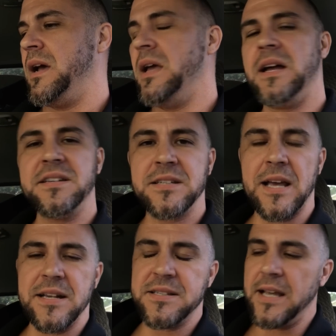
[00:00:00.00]
And I
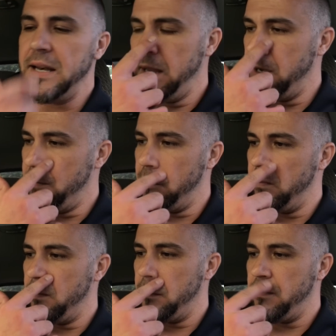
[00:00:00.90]
said to
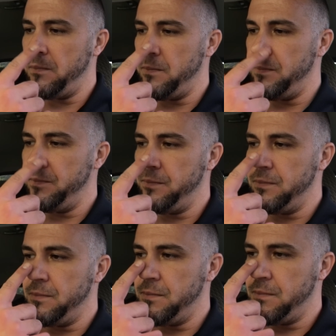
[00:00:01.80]
him,
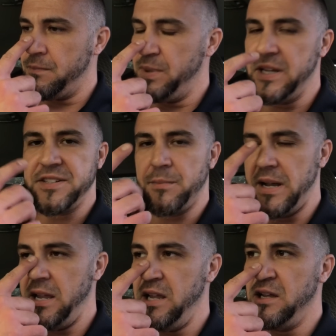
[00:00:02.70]
because of
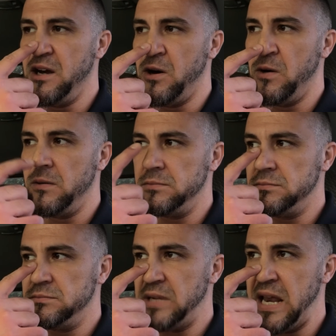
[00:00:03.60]
my ego,
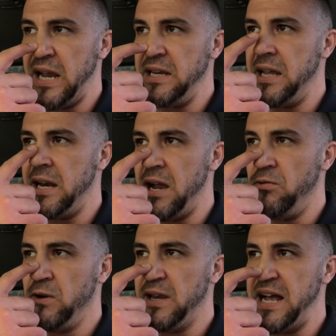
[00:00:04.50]
and I
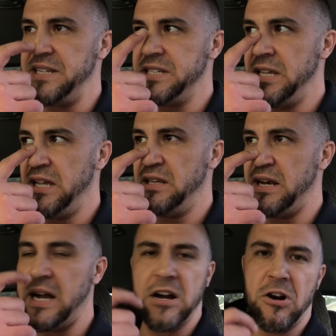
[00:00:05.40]
realized then
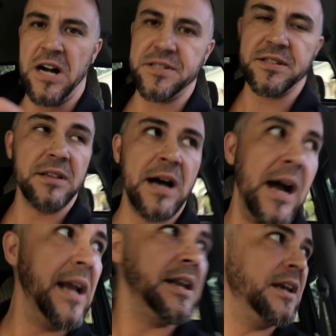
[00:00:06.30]
that I crossed the
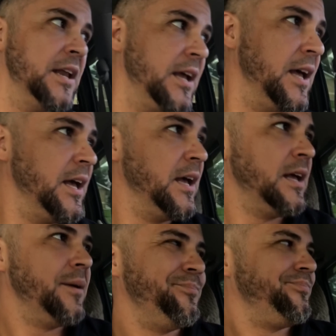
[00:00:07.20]
line,
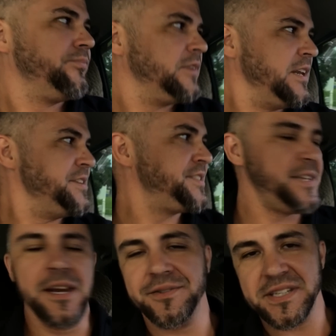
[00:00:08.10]
and
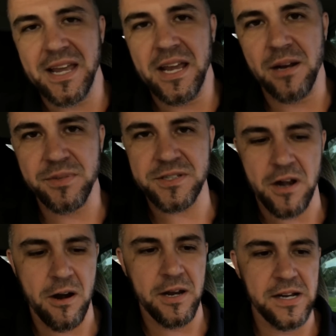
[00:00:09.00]
instead of saying I'm
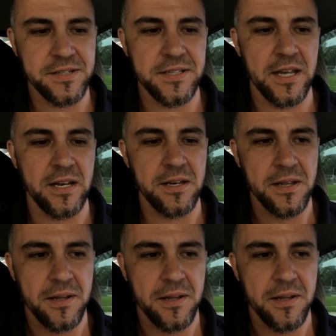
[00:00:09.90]
sorry, I said